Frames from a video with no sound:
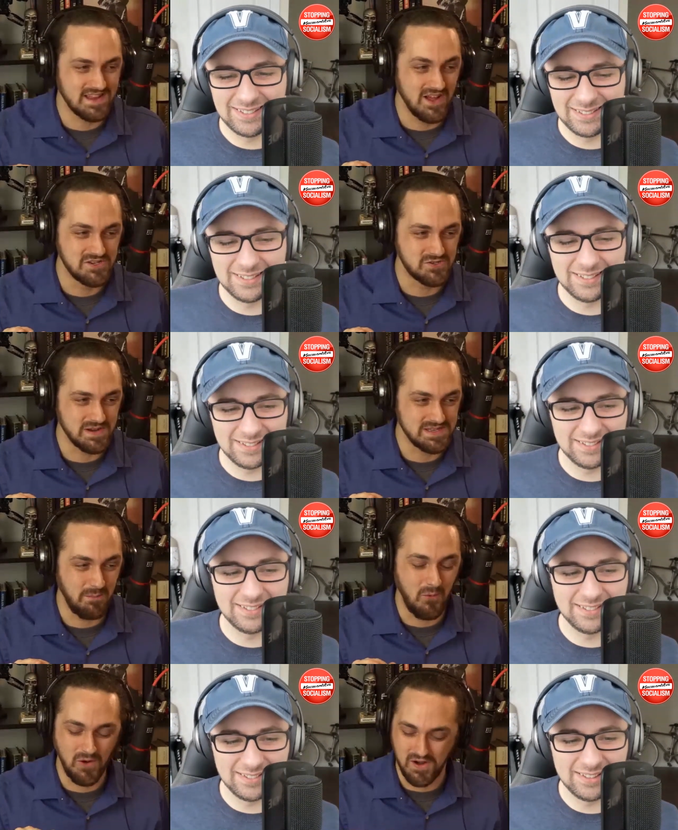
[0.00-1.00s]
Speaker 1: the country,
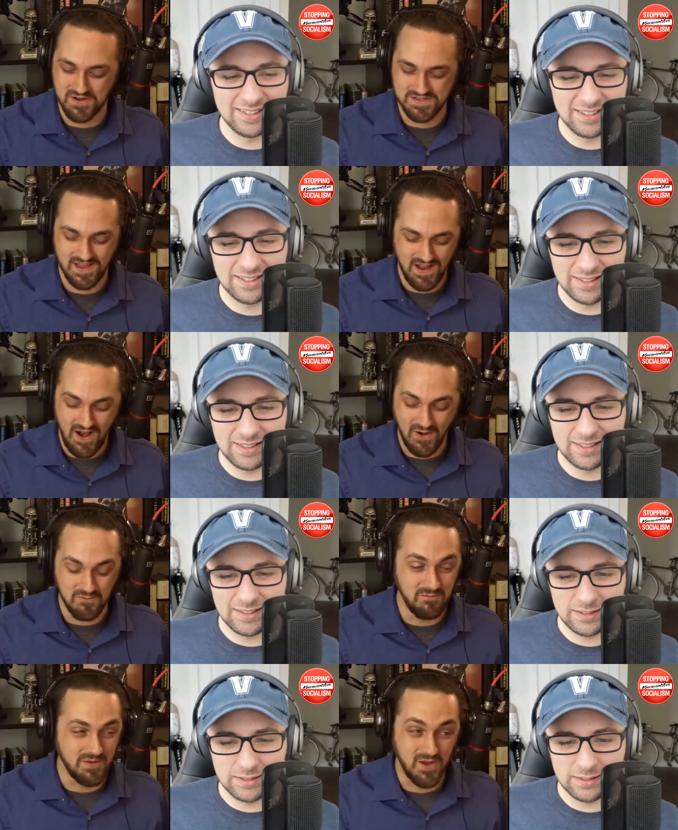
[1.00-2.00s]
supporters
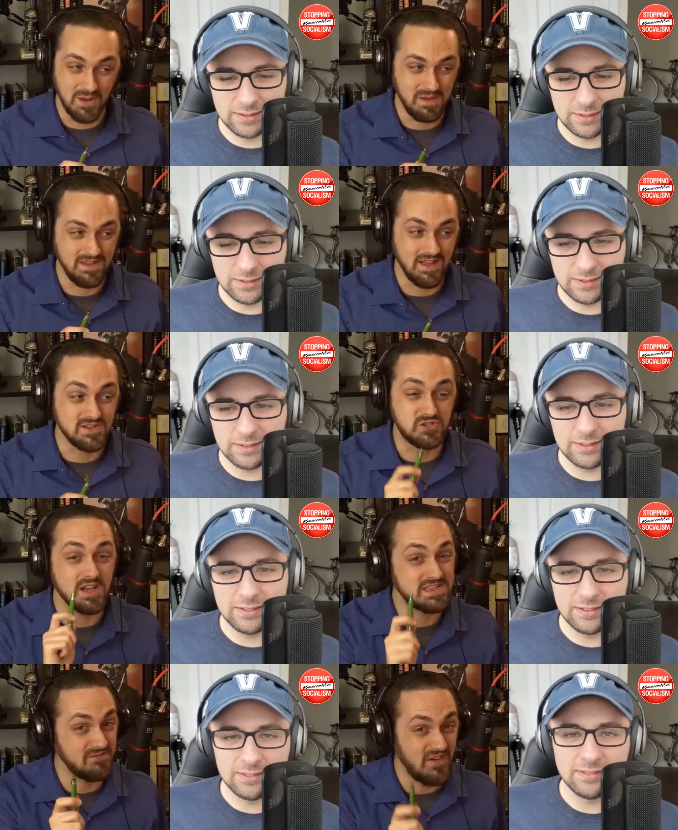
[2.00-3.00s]
are going to be uh,
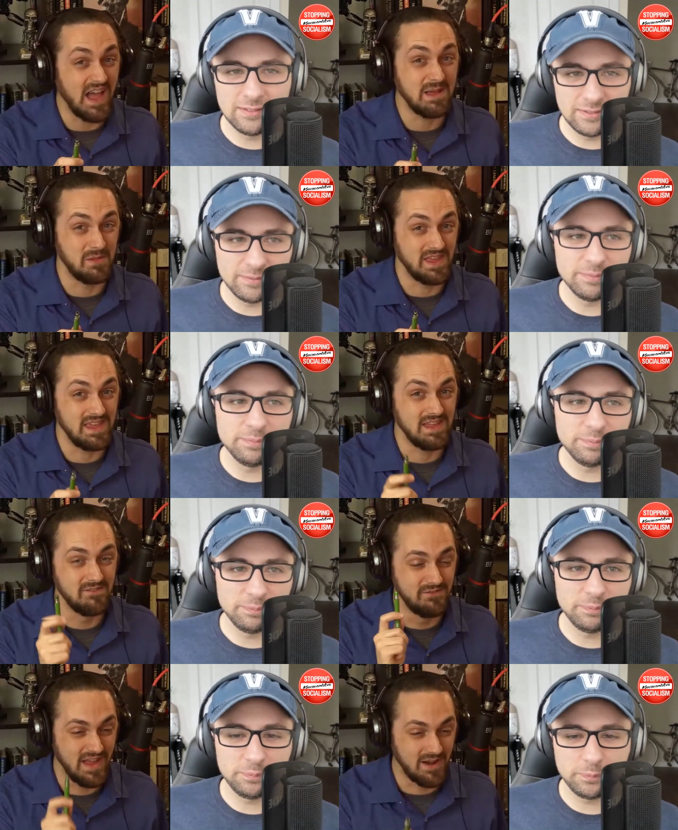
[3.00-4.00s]
justifiably
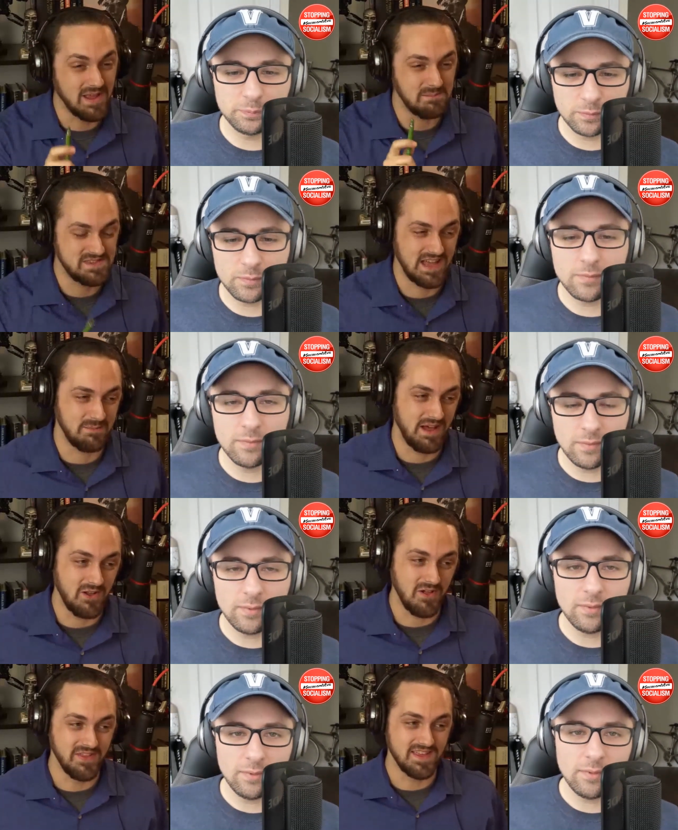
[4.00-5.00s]
very upset about
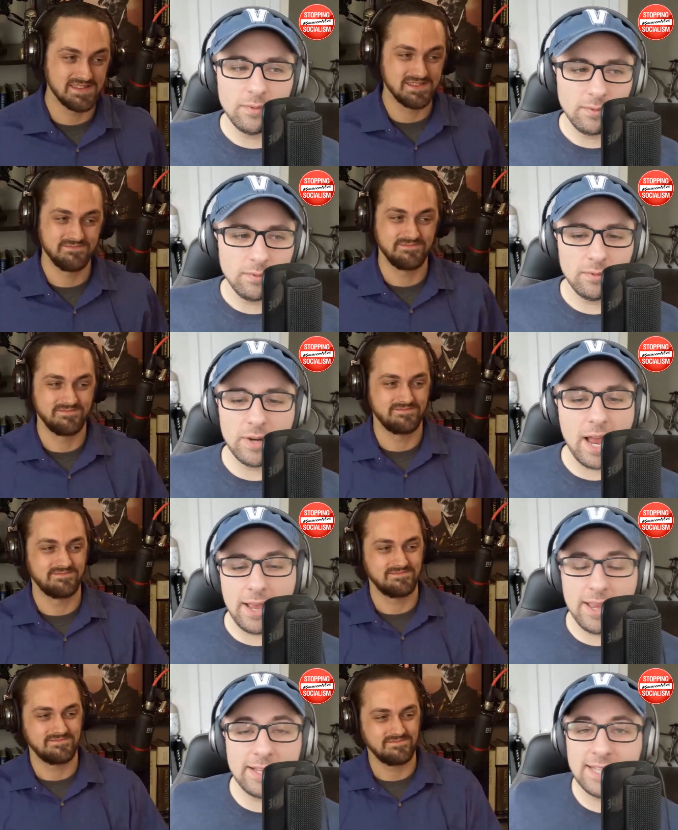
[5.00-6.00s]
all this.
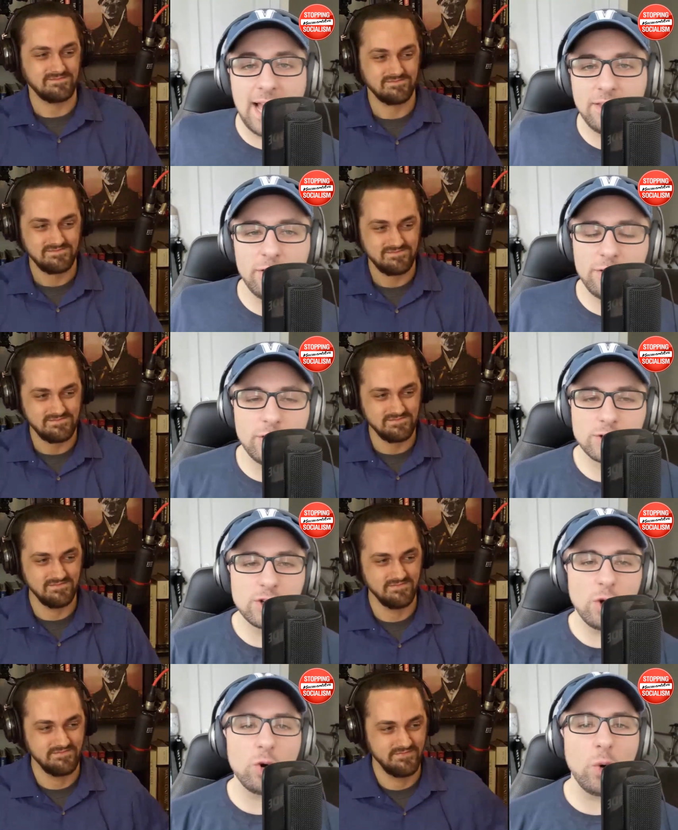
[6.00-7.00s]
Speaker 2: Yeah, exactly.
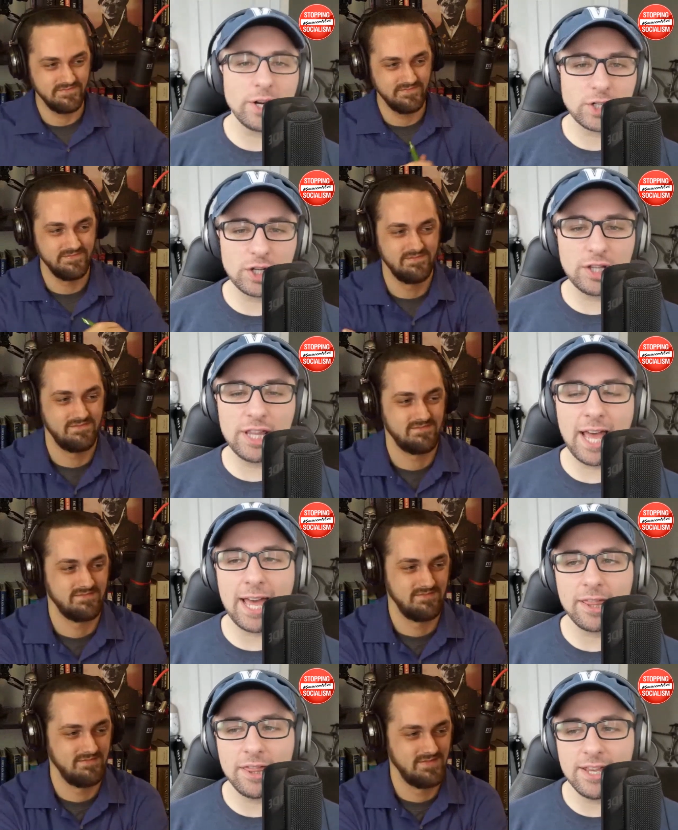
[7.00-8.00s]
There's no question
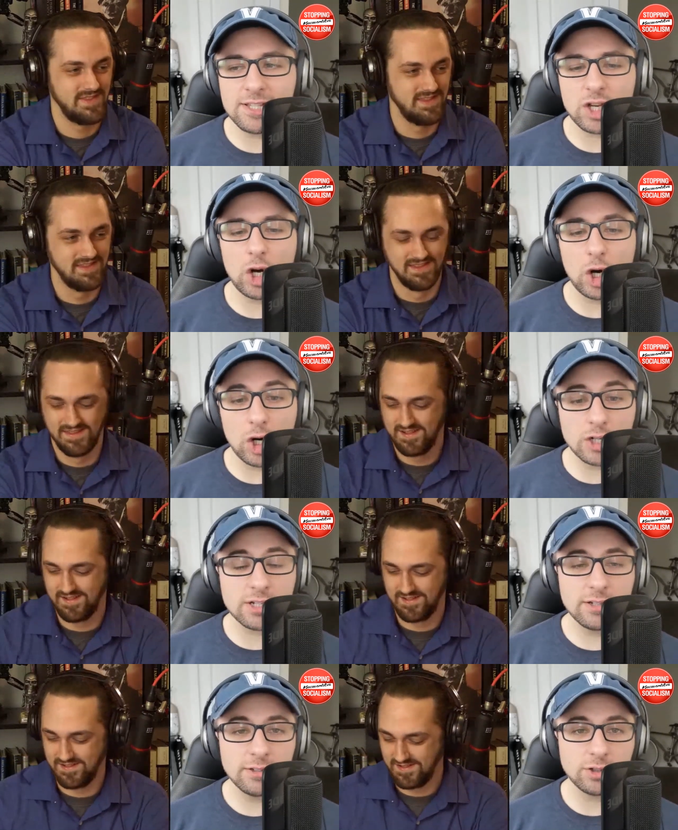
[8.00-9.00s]
that this
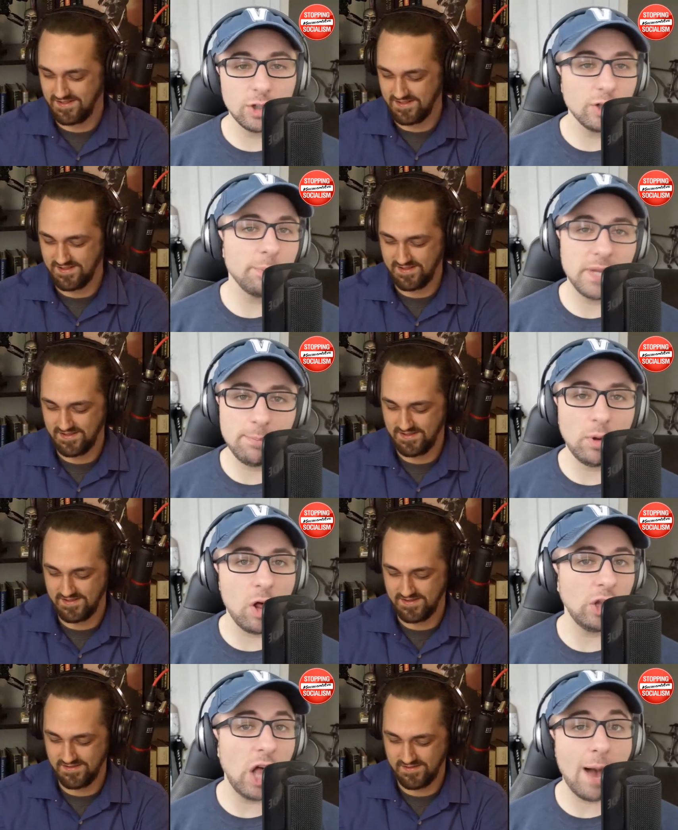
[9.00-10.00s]
hurt certain
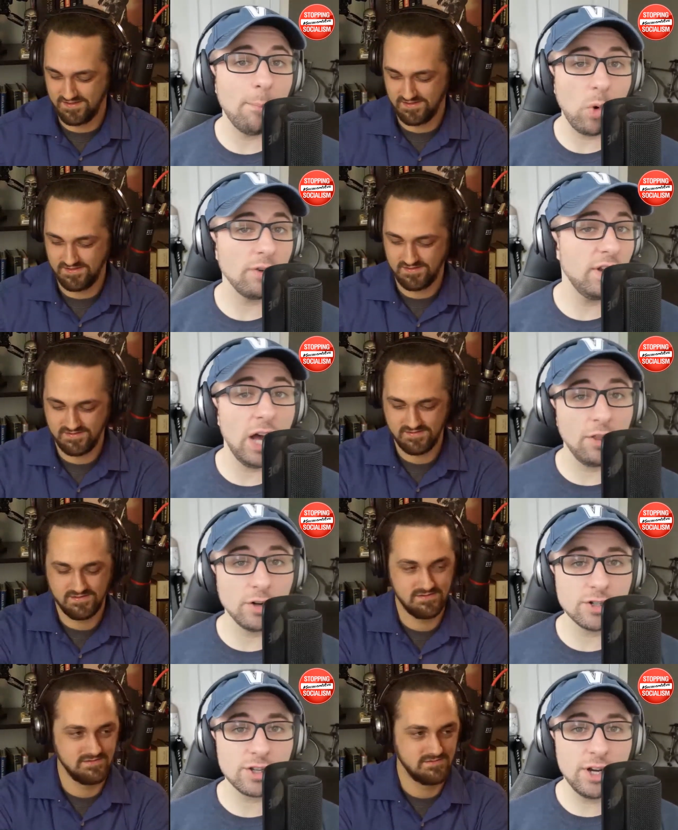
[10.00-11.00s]
people a lot more than
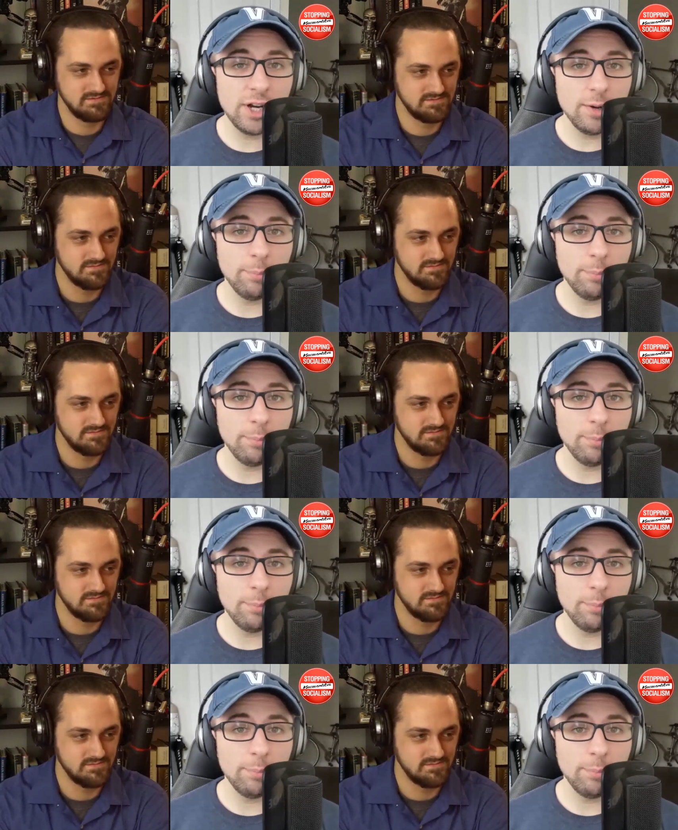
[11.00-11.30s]
others.